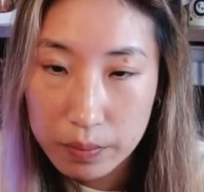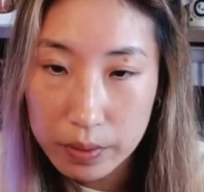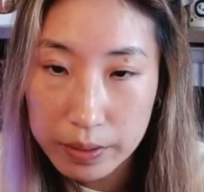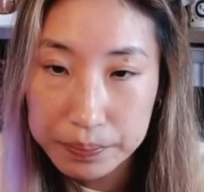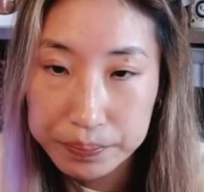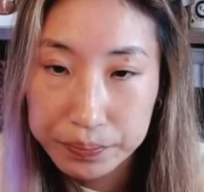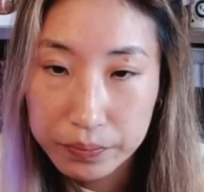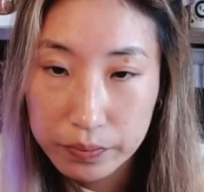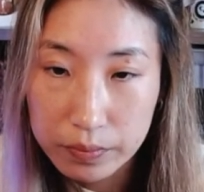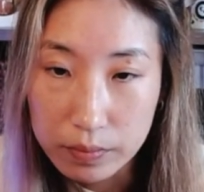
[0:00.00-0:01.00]
But,
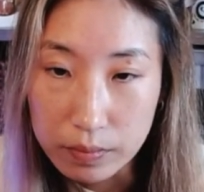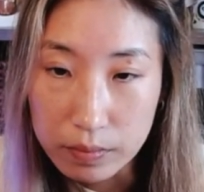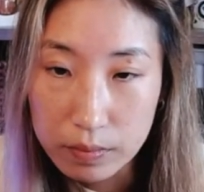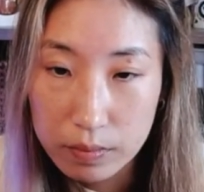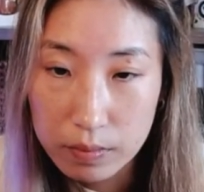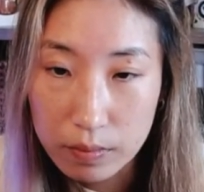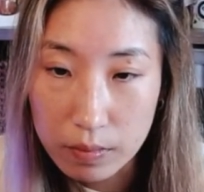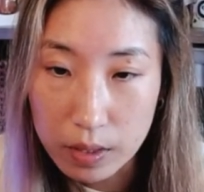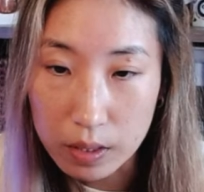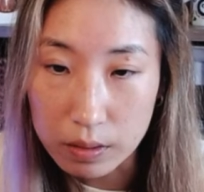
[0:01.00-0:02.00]

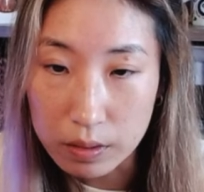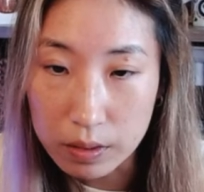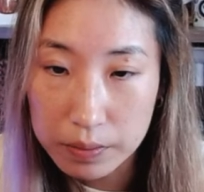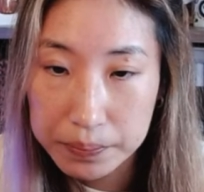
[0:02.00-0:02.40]
I don't know.